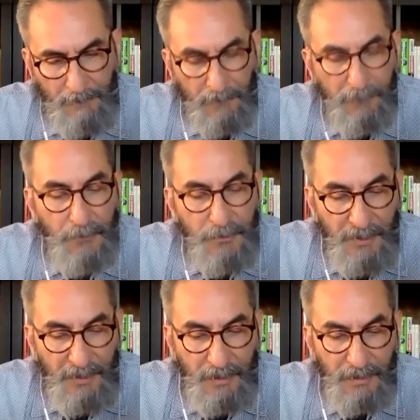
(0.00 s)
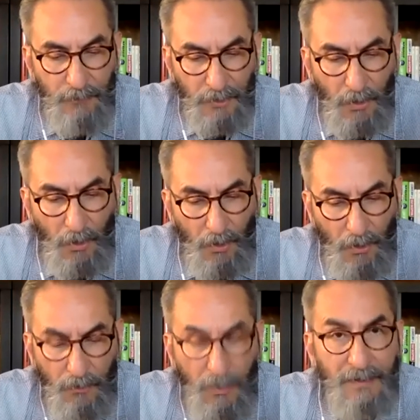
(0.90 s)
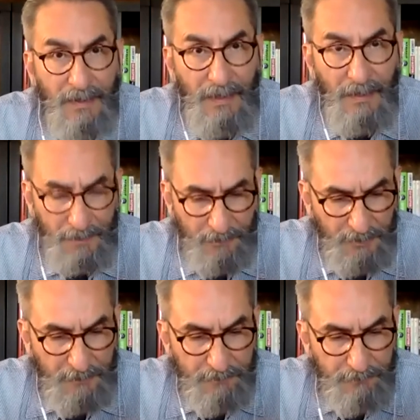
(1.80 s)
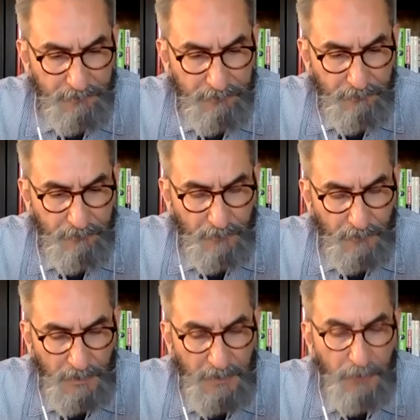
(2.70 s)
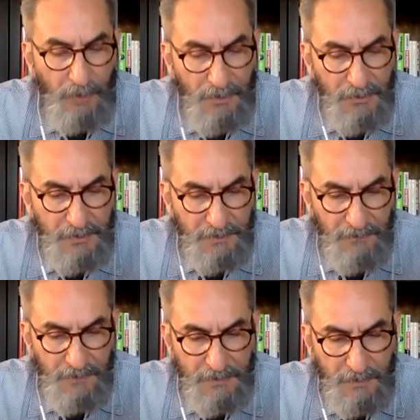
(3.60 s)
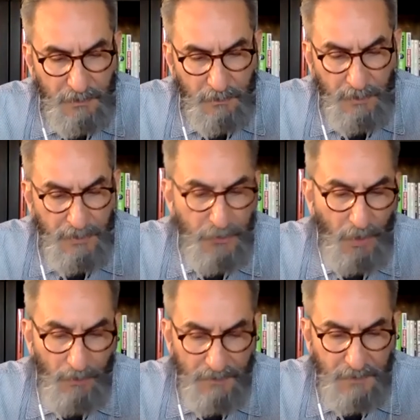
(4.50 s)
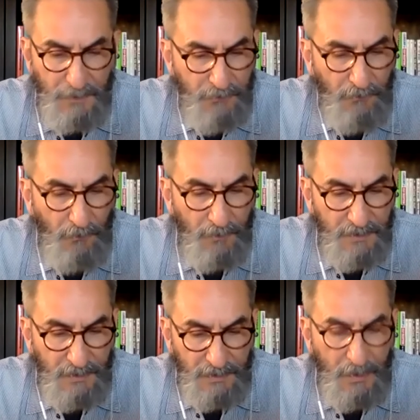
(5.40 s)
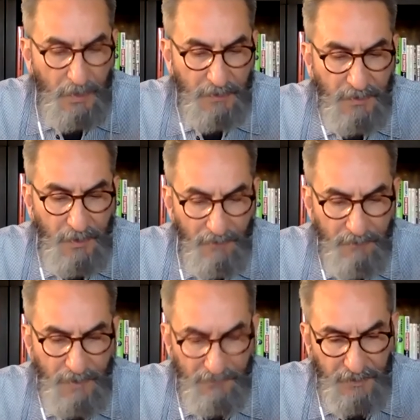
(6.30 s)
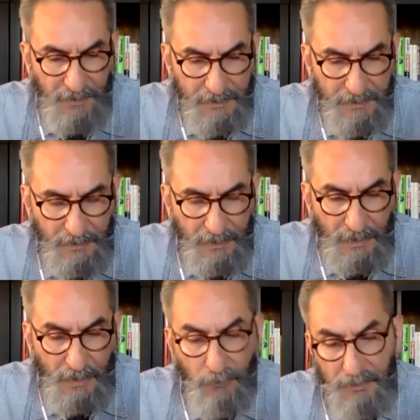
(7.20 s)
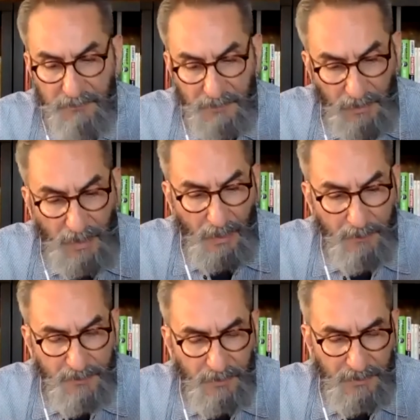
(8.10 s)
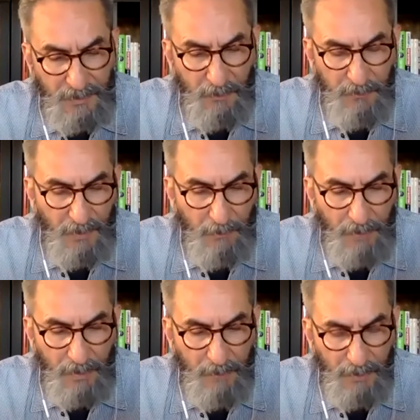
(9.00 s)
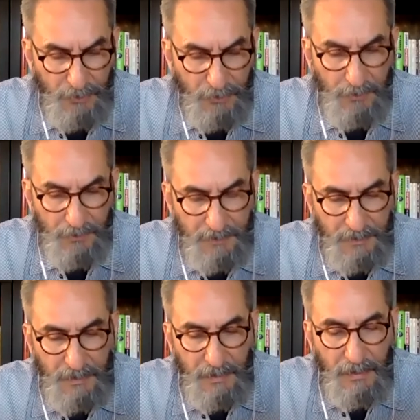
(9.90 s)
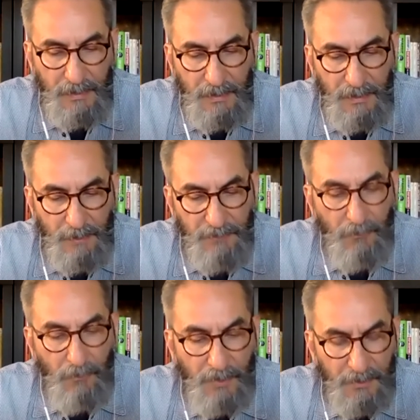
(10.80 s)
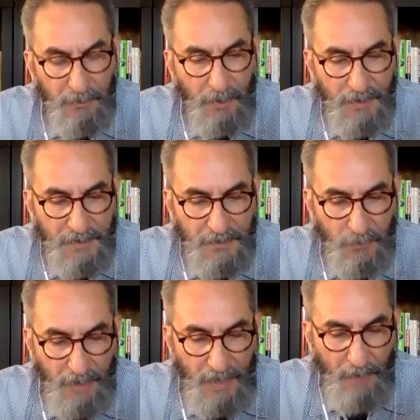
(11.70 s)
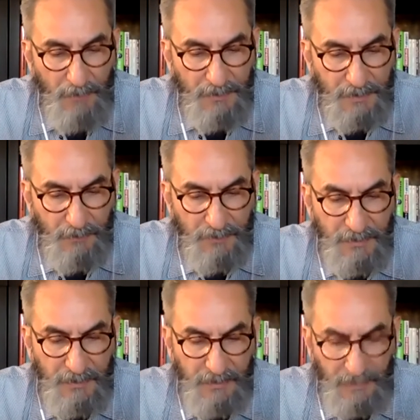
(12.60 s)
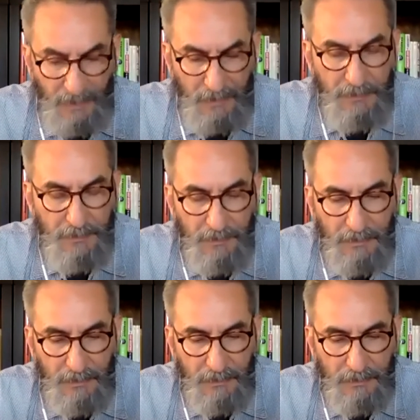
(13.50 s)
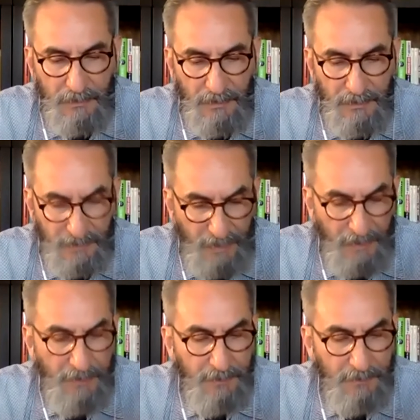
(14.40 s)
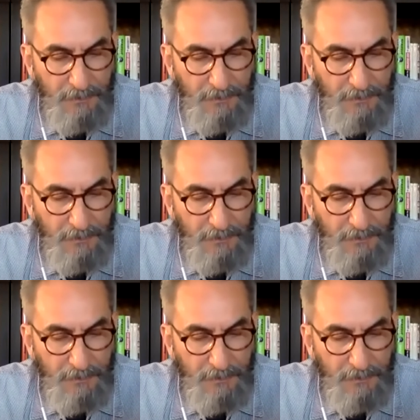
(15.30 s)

The first beating I can recall rocked the hell out of me. He crashed his fist into my jaw with such force that it knocked me off my feet, and I would have collapsed, but he held me up by my shirt. And before I could process what happened, I was hit again and again